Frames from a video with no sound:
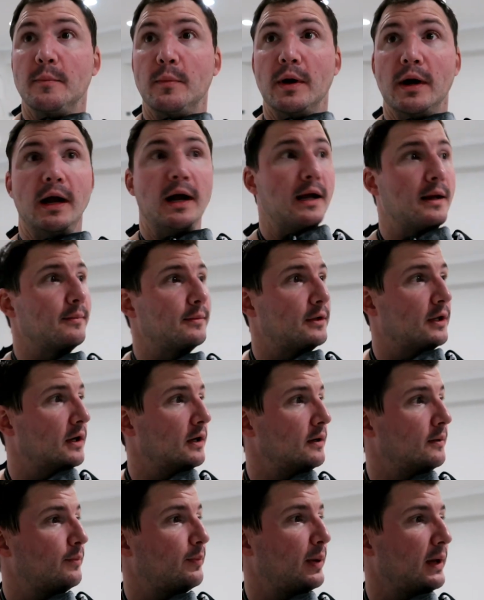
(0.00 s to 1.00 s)
But I am
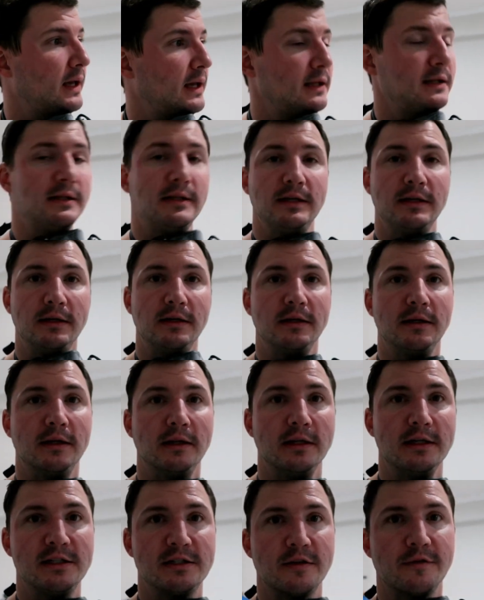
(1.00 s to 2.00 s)
done painting at
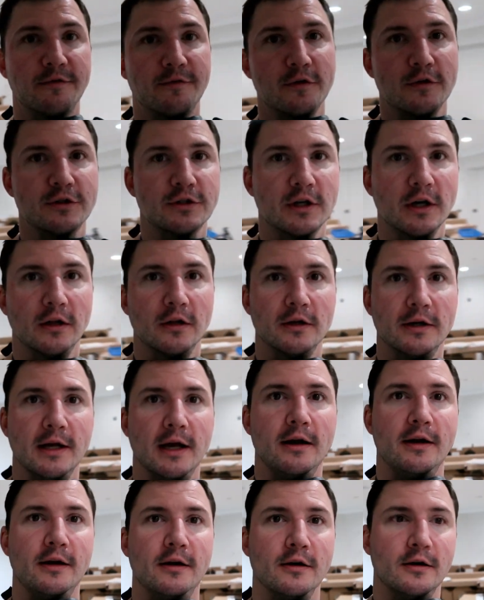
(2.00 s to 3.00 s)
least the first color
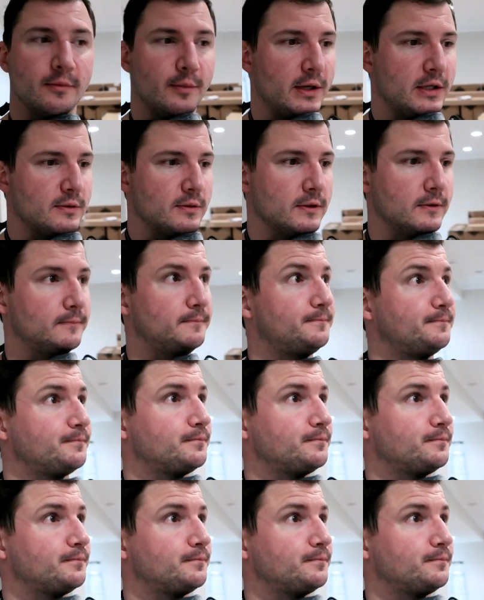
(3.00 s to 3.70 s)
down here in the basement.